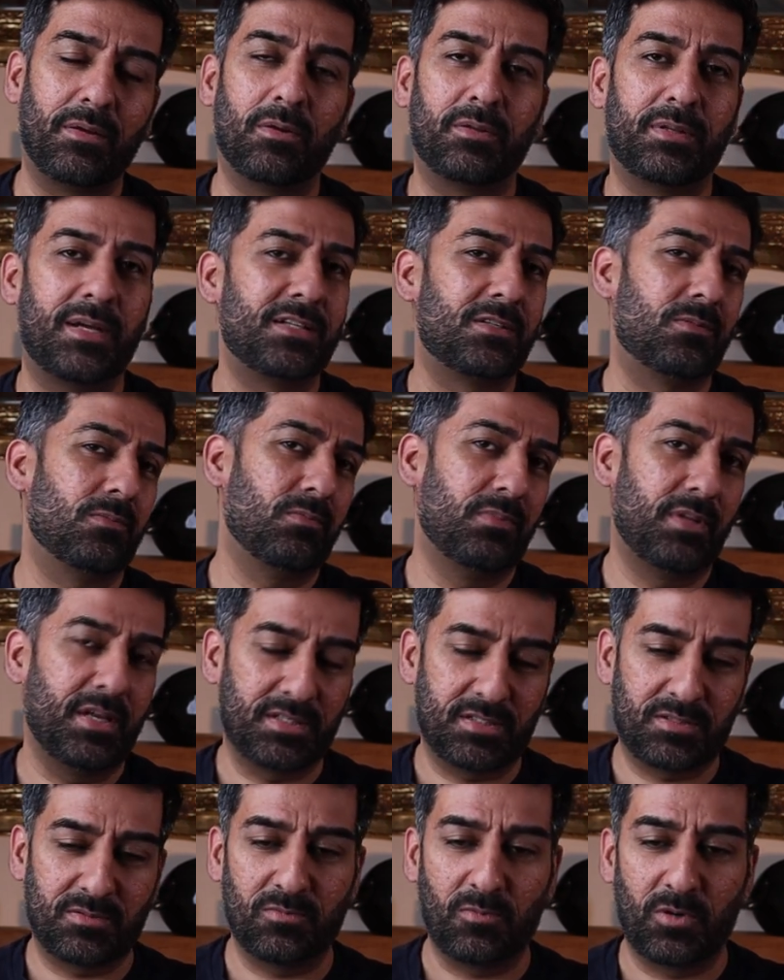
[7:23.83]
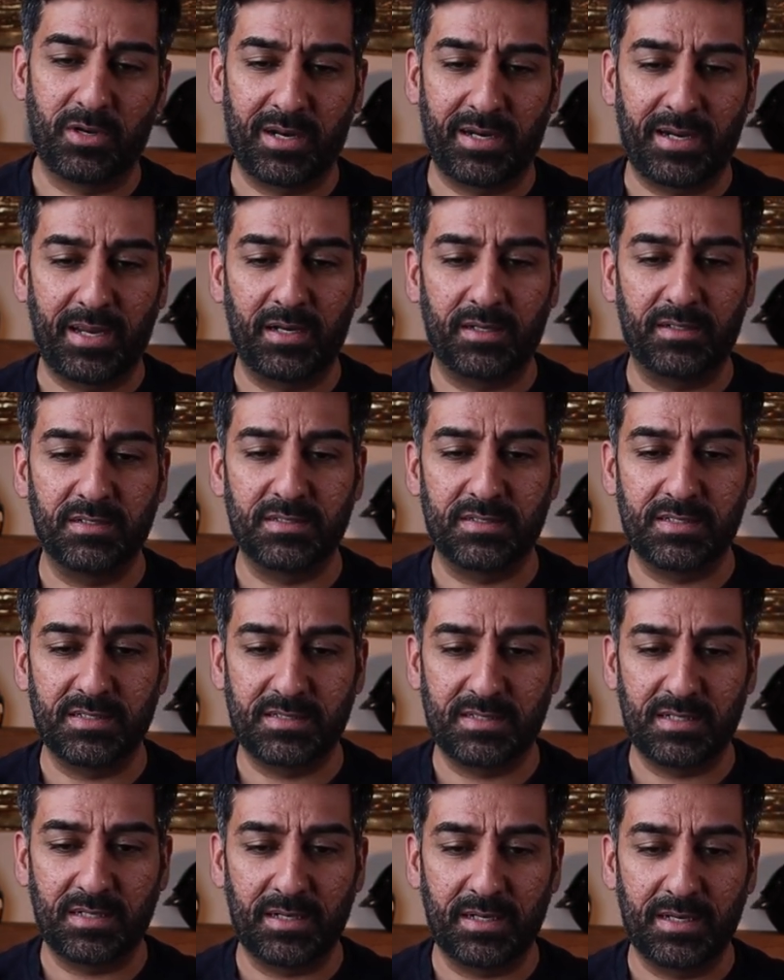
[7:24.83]
You know, that's that's what I get
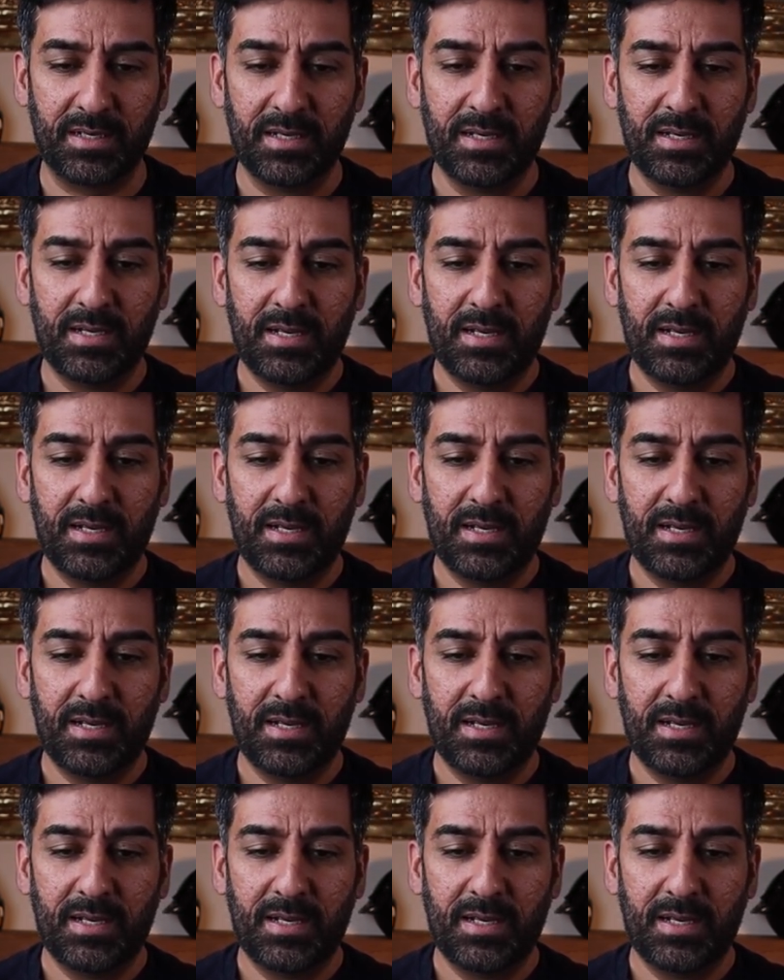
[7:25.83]
consistently.